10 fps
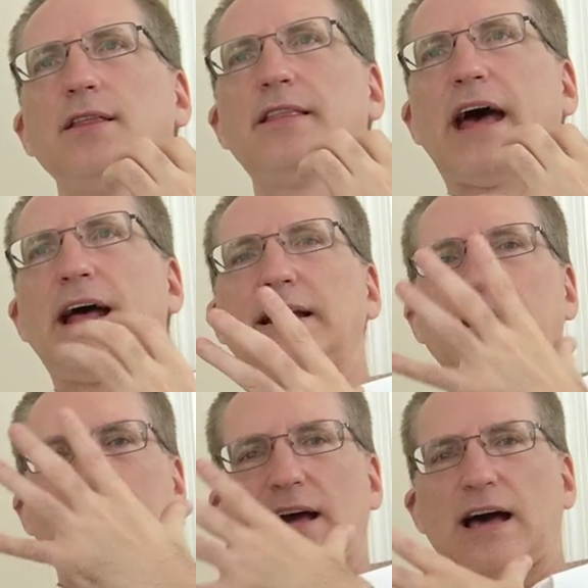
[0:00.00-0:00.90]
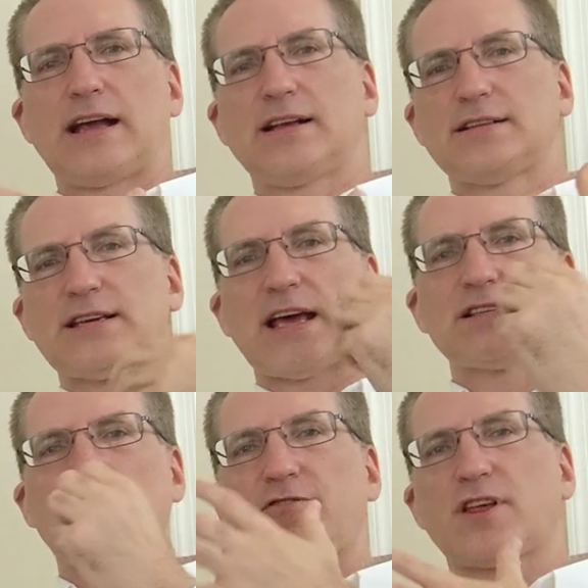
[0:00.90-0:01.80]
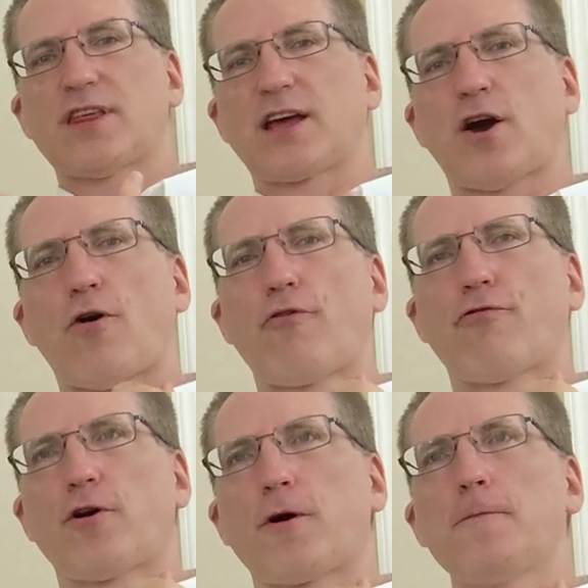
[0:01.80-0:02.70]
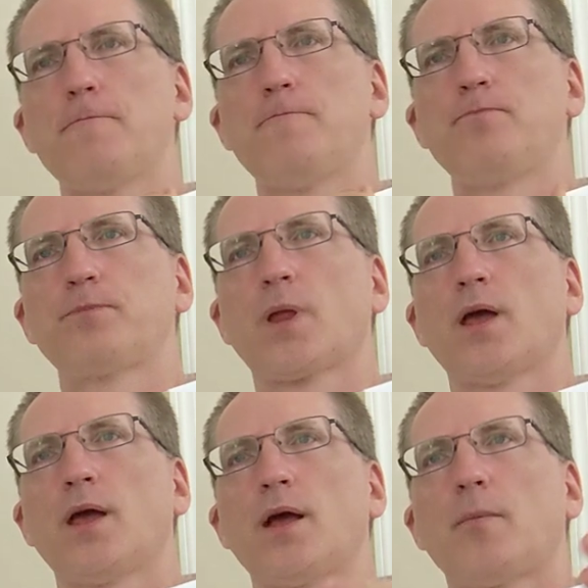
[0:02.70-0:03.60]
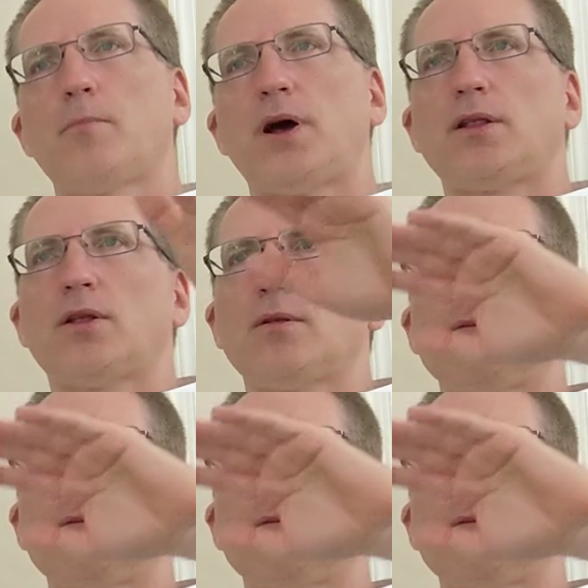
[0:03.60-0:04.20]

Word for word: that it kind of takes everything over, but